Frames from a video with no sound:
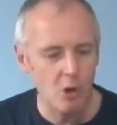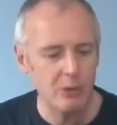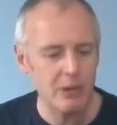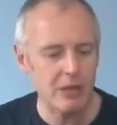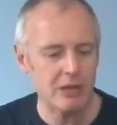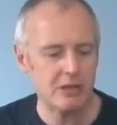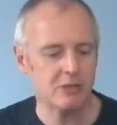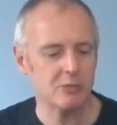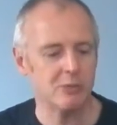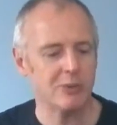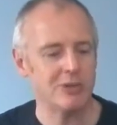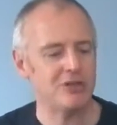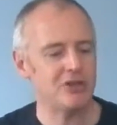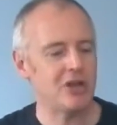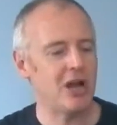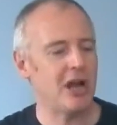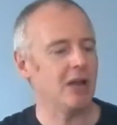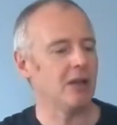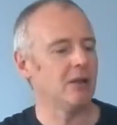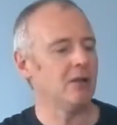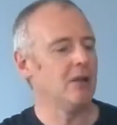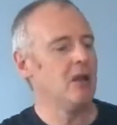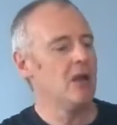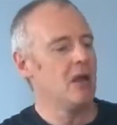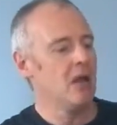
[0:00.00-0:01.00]
Oh yes, we
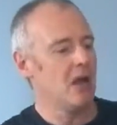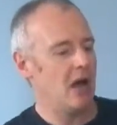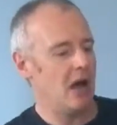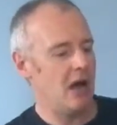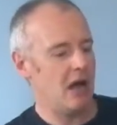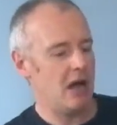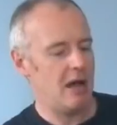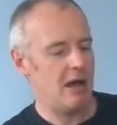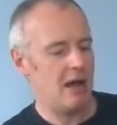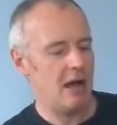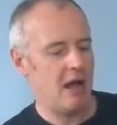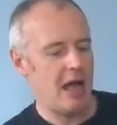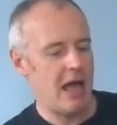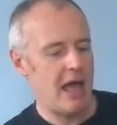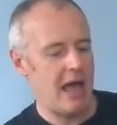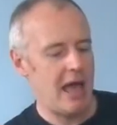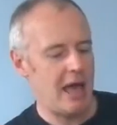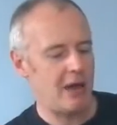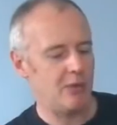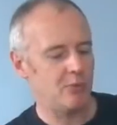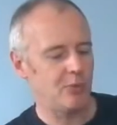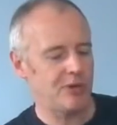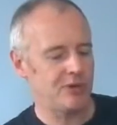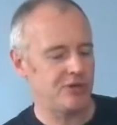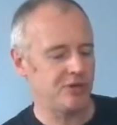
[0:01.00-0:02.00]
shall. Uh,
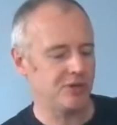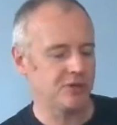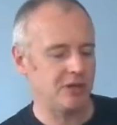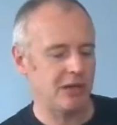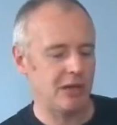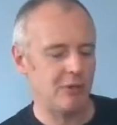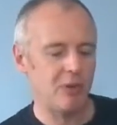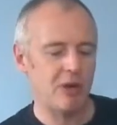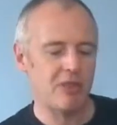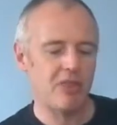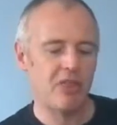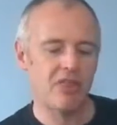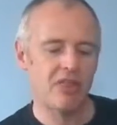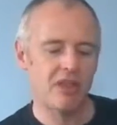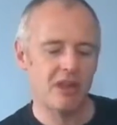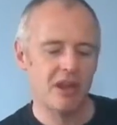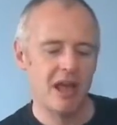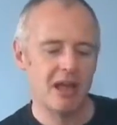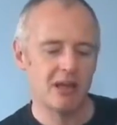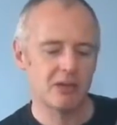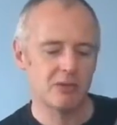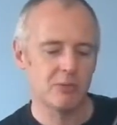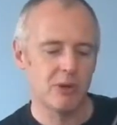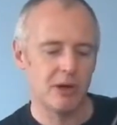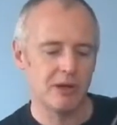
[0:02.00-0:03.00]
and we shall see whether the
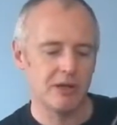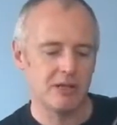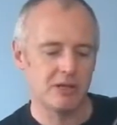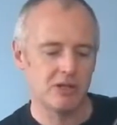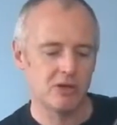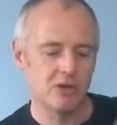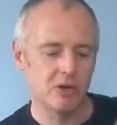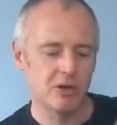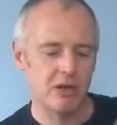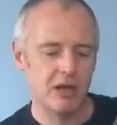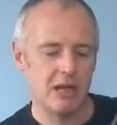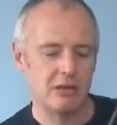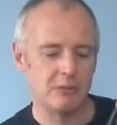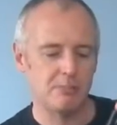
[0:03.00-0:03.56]
next one is good.